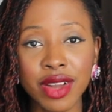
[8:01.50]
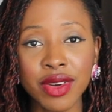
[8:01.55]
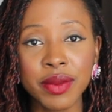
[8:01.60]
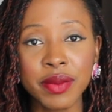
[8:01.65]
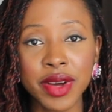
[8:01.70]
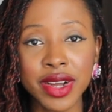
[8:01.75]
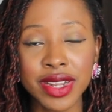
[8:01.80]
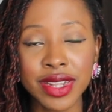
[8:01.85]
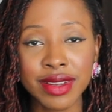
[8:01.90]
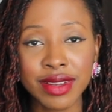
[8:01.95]
all
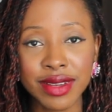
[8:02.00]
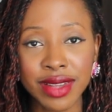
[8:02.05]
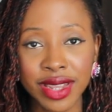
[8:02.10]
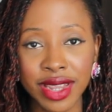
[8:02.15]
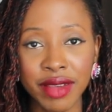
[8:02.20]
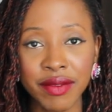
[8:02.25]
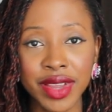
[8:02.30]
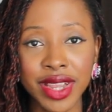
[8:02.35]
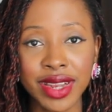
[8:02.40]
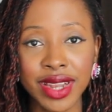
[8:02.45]
about
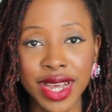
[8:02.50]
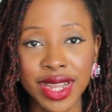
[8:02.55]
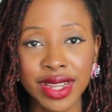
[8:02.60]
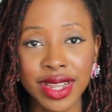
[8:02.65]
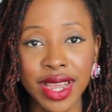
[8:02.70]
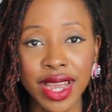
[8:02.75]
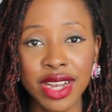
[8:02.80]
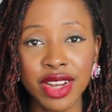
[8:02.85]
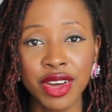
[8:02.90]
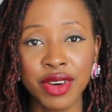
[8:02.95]
giving
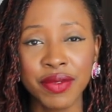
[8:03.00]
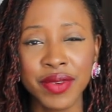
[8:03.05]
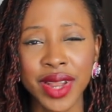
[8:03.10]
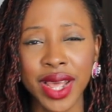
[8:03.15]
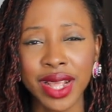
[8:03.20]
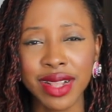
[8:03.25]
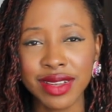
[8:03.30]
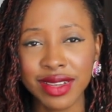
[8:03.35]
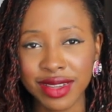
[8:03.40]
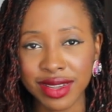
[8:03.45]
that kind of
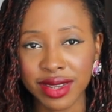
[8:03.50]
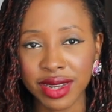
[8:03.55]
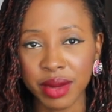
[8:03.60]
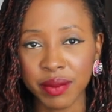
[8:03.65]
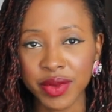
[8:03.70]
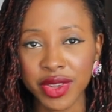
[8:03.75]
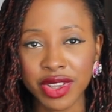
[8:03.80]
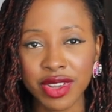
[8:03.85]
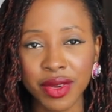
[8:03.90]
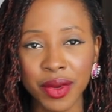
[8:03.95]
like
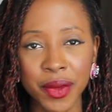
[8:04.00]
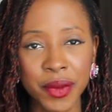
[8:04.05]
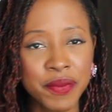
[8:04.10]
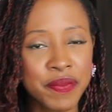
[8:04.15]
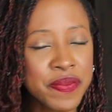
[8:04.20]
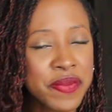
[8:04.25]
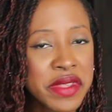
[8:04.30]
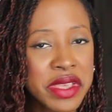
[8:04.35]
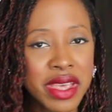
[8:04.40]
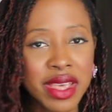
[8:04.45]
tips. So
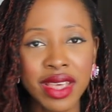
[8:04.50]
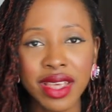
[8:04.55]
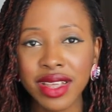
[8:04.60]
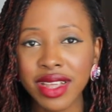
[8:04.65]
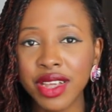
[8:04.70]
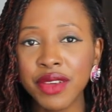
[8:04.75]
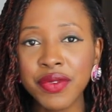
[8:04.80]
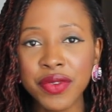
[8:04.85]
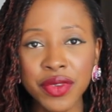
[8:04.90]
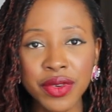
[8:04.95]

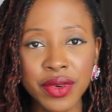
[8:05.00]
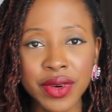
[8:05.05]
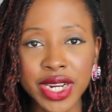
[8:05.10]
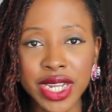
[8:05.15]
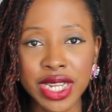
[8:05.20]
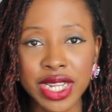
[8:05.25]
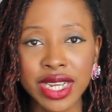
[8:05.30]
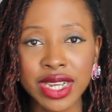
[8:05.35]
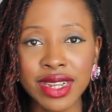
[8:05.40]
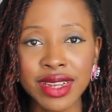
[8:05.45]
if you're
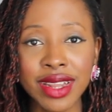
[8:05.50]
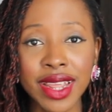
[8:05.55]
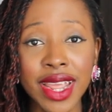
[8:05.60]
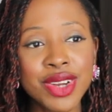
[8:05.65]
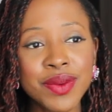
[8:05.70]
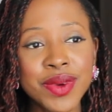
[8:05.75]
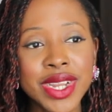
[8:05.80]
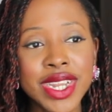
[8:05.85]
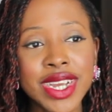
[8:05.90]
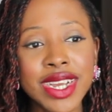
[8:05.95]
in it,
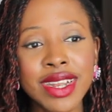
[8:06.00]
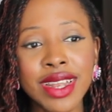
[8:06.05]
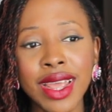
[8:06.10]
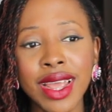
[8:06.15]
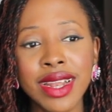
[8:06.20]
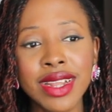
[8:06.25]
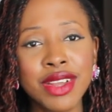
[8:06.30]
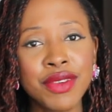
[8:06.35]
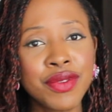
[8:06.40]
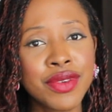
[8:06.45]
good with it,
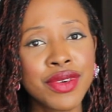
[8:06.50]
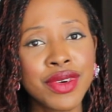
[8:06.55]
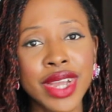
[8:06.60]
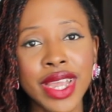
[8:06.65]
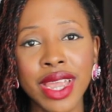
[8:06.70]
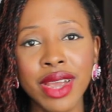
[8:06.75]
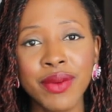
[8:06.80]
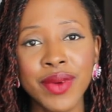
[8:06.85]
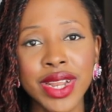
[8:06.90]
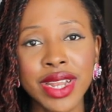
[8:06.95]
and if you're
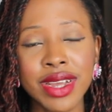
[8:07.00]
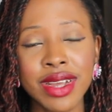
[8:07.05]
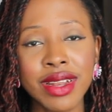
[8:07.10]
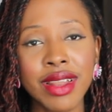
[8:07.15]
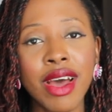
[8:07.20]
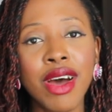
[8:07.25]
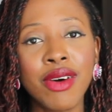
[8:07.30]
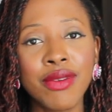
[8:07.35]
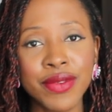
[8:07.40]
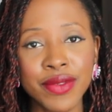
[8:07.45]
okay with
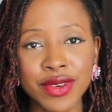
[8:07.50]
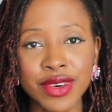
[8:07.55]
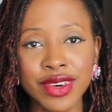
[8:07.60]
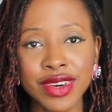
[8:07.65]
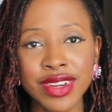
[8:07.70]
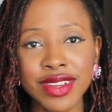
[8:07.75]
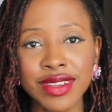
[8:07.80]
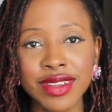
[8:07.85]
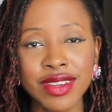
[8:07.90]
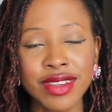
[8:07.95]
it, of
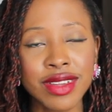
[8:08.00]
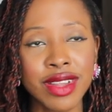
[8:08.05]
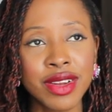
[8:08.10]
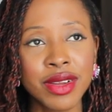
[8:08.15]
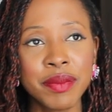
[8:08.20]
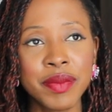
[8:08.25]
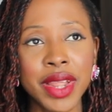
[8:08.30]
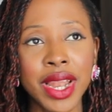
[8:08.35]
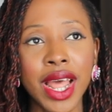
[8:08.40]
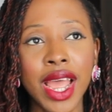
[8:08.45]
course, it's
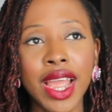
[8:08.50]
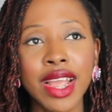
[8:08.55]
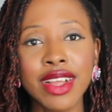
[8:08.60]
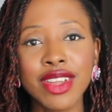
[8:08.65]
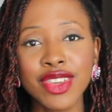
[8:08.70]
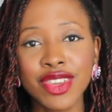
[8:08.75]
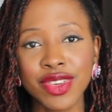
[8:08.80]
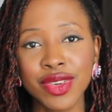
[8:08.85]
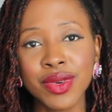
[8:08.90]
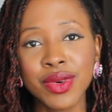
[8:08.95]
gonna be
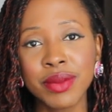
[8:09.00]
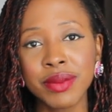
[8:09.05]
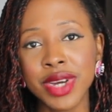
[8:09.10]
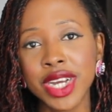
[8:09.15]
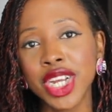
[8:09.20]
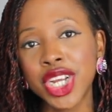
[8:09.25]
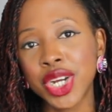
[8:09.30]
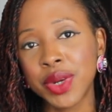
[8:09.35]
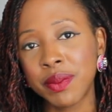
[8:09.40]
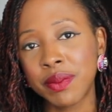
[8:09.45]
like so
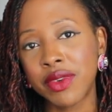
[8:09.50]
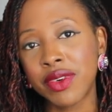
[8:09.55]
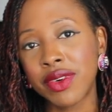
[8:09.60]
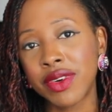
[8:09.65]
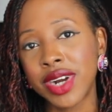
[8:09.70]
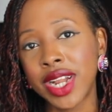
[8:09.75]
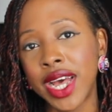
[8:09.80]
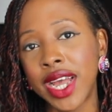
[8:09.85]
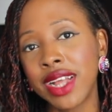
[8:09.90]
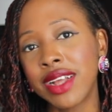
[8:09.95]
much
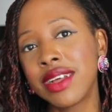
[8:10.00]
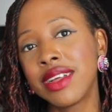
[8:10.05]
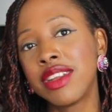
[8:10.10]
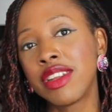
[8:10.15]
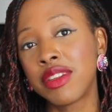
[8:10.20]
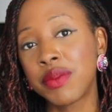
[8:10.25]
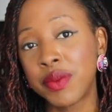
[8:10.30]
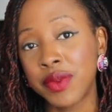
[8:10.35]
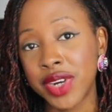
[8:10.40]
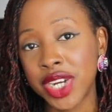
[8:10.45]
more like
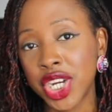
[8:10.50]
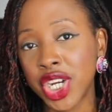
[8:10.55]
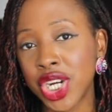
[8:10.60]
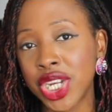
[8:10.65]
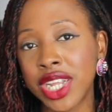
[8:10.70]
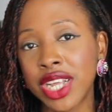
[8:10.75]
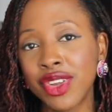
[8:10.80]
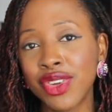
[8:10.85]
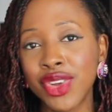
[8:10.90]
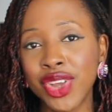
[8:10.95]

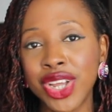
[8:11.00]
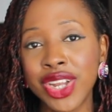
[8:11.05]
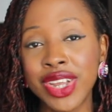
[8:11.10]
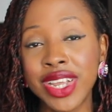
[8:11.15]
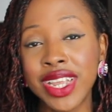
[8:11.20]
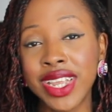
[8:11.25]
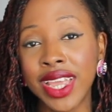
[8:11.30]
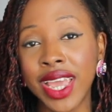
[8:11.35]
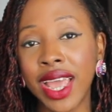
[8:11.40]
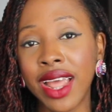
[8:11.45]
inspiration that you're
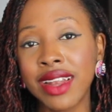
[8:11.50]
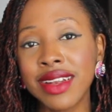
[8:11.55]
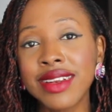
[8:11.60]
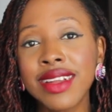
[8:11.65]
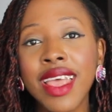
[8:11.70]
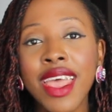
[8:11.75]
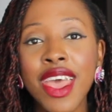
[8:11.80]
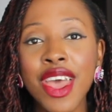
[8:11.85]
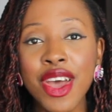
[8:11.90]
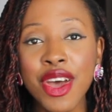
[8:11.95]
gonna
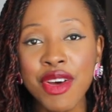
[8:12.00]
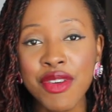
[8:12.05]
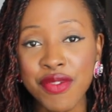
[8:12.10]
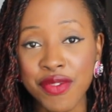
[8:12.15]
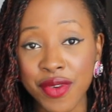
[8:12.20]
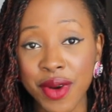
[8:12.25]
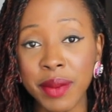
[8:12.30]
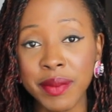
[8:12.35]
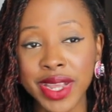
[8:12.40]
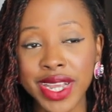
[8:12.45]
get
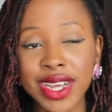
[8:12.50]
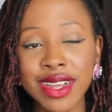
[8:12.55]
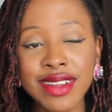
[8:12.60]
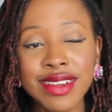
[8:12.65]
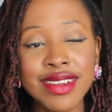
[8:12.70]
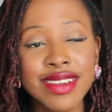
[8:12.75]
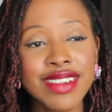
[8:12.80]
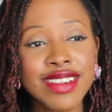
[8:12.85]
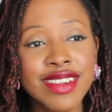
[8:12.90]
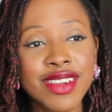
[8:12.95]
from
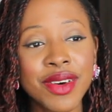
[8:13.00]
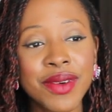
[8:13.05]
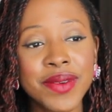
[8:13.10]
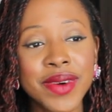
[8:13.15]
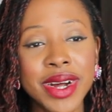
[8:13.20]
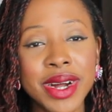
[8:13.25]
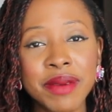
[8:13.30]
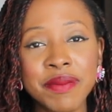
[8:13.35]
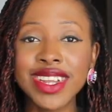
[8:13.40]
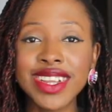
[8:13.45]
it.
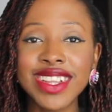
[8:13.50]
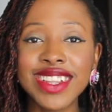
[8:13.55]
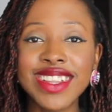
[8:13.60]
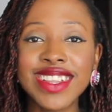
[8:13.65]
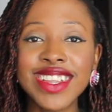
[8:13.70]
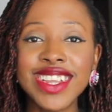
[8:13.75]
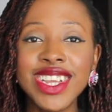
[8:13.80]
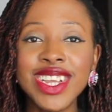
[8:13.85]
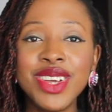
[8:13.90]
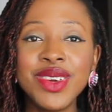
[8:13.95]
So I'm gonna
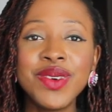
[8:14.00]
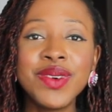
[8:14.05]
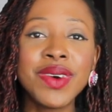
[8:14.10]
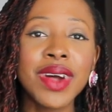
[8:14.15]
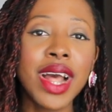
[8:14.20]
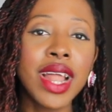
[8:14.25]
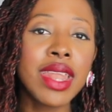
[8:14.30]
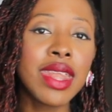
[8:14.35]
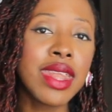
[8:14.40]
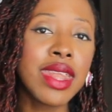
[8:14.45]
see you